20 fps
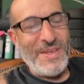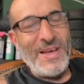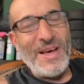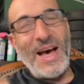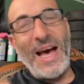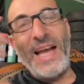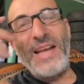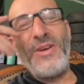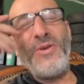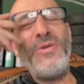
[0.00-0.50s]

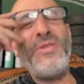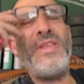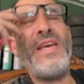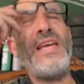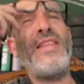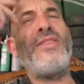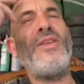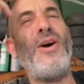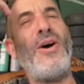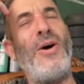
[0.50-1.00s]
I do
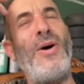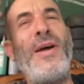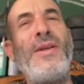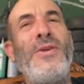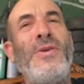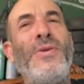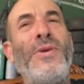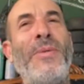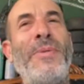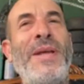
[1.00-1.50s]
think though. I
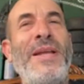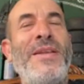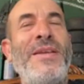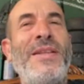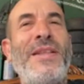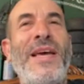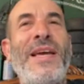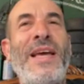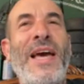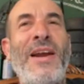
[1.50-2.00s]
mean, it did
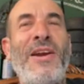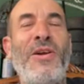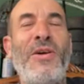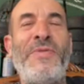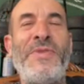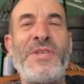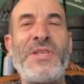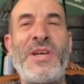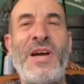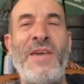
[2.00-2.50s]
like I don't know if
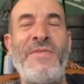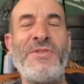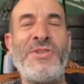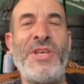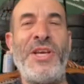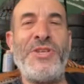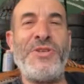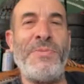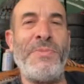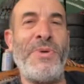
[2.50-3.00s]
it's a
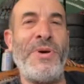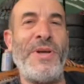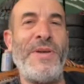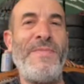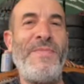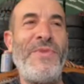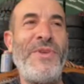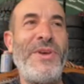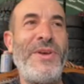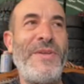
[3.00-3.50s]
conversation, but
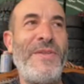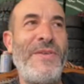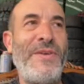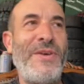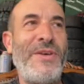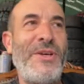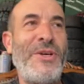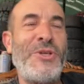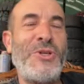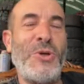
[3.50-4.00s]

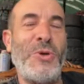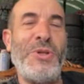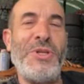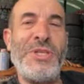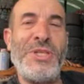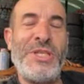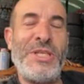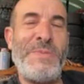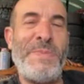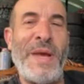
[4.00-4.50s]
so the
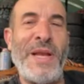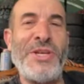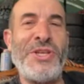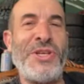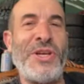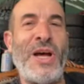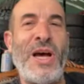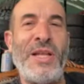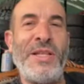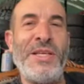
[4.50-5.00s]
suspension
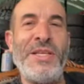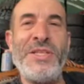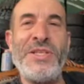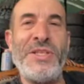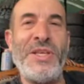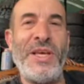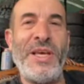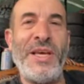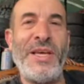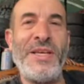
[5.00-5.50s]
on these
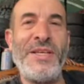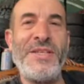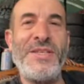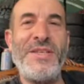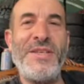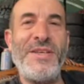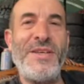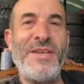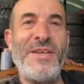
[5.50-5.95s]
things,